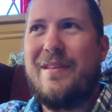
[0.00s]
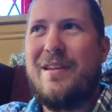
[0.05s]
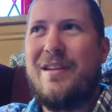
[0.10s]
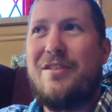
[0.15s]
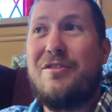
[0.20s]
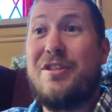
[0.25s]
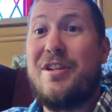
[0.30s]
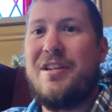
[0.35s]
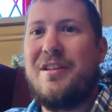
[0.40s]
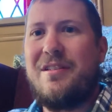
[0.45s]

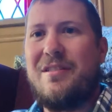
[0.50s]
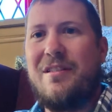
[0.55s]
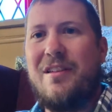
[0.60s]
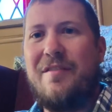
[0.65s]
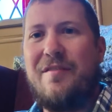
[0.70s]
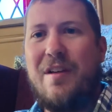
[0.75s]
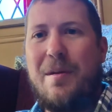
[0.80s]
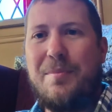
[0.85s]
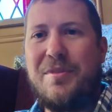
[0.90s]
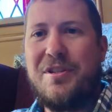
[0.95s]
you didn't
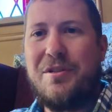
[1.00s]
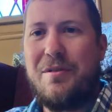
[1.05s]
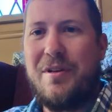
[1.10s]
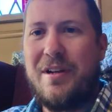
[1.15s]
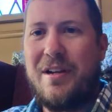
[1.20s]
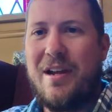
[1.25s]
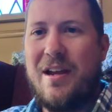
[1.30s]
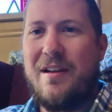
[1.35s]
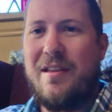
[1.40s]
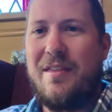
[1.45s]
live up to
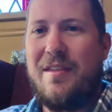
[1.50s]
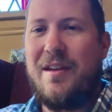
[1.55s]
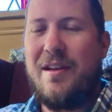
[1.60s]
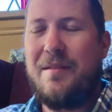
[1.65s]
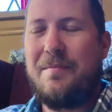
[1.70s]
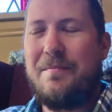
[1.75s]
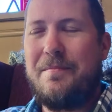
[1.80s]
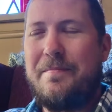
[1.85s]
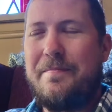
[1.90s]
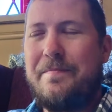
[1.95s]
it kind of
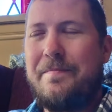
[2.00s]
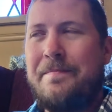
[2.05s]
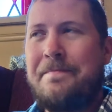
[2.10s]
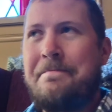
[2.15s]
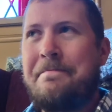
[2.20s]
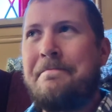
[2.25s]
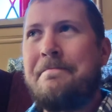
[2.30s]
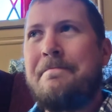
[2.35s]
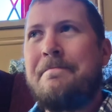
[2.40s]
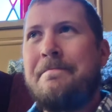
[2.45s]
thing.
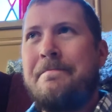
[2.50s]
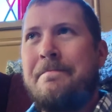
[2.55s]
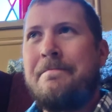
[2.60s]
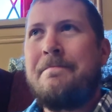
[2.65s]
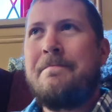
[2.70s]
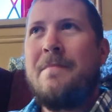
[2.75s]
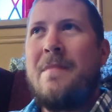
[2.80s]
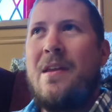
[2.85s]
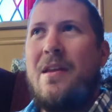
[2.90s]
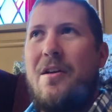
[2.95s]

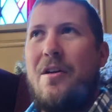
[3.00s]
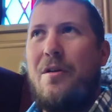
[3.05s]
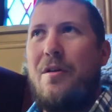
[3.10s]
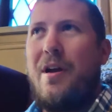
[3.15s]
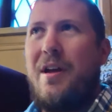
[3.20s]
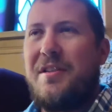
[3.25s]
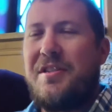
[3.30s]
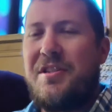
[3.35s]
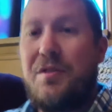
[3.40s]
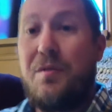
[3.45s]
All
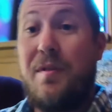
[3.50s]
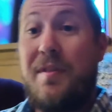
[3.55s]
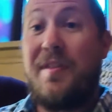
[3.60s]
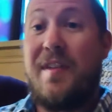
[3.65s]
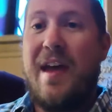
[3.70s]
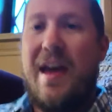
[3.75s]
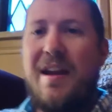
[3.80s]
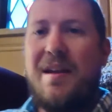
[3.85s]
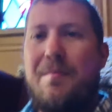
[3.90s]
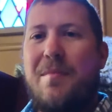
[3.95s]
right, so with
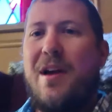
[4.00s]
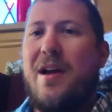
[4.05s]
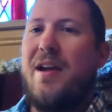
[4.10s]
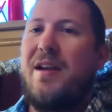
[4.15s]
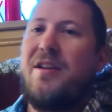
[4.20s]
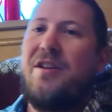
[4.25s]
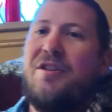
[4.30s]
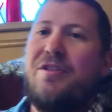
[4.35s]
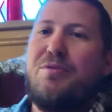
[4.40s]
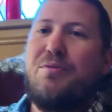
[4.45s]
that in
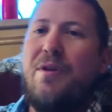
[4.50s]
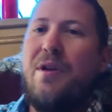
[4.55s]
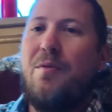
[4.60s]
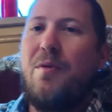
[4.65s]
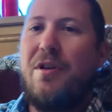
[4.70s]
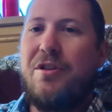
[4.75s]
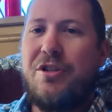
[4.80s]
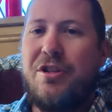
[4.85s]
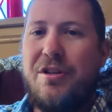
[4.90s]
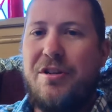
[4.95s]
mind, here's what I
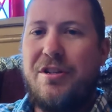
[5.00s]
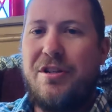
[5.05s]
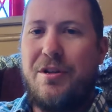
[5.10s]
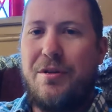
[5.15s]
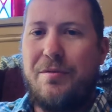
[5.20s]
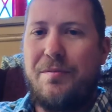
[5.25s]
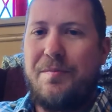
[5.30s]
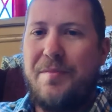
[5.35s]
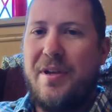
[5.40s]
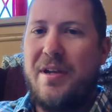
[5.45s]
want you to
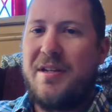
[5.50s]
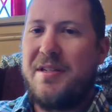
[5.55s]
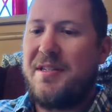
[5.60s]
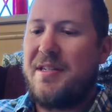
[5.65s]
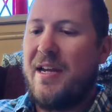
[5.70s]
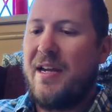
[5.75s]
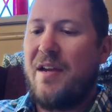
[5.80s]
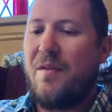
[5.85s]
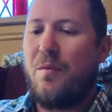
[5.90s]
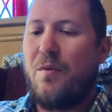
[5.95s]
do. In a
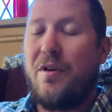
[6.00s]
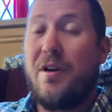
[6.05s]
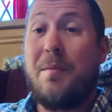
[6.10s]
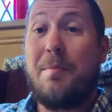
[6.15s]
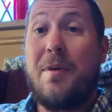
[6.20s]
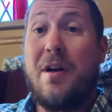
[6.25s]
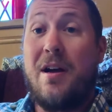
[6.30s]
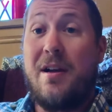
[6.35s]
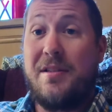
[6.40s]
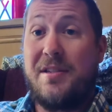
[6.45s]
second, we're going
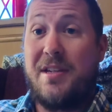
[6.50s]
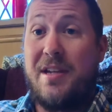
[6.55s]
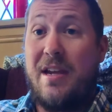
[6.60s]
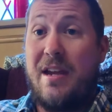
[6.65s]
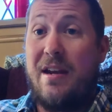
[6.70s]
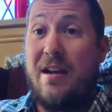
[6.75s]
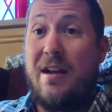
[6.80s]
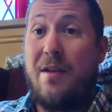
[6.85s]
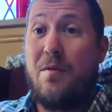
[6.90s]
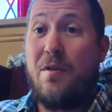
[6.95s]
to pause
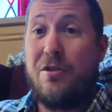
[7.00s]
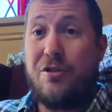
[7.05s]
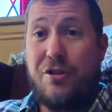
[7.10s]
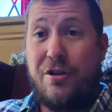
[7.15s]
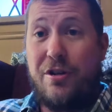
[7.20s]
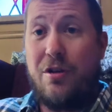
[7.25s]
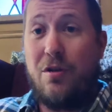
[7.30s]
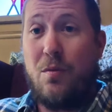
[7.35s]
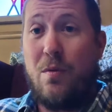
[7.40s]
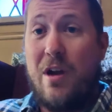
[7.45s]
again, and I want
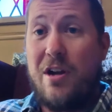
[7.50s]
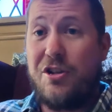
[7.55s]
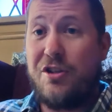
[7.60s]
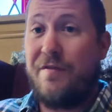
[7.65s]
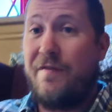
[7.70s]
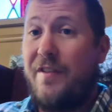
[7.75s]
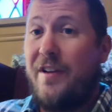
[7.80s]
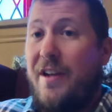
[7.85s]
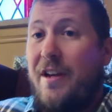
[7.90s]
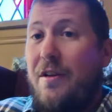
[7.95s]
you to go watch
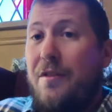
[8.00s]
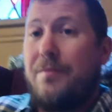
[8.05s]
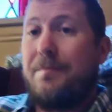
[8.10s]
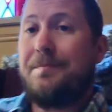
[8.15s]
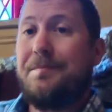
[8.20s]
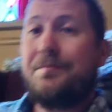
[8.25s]
a video.